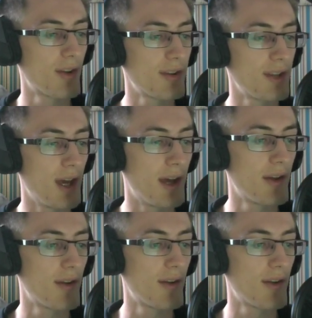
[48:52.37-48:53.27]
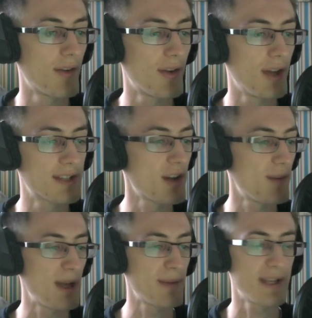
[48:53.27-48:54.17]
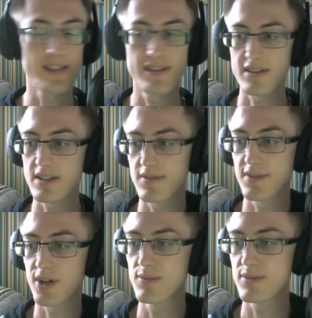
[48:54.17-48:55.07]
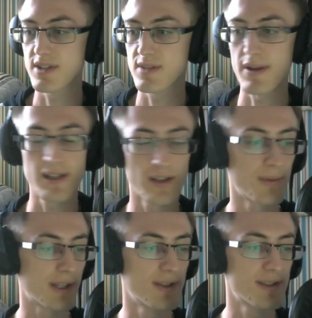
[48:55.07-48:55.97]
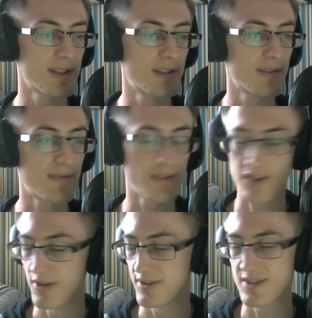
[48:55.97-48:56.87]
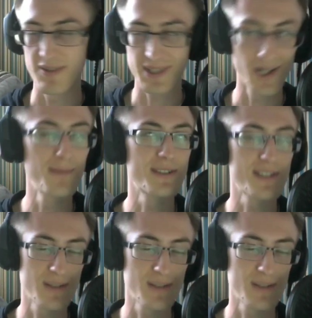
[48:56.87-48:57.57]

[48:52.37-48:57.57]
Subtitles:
Yeah, it's not a baby. It's a Vekoma suspended looping coaster. No, it's a Vekoma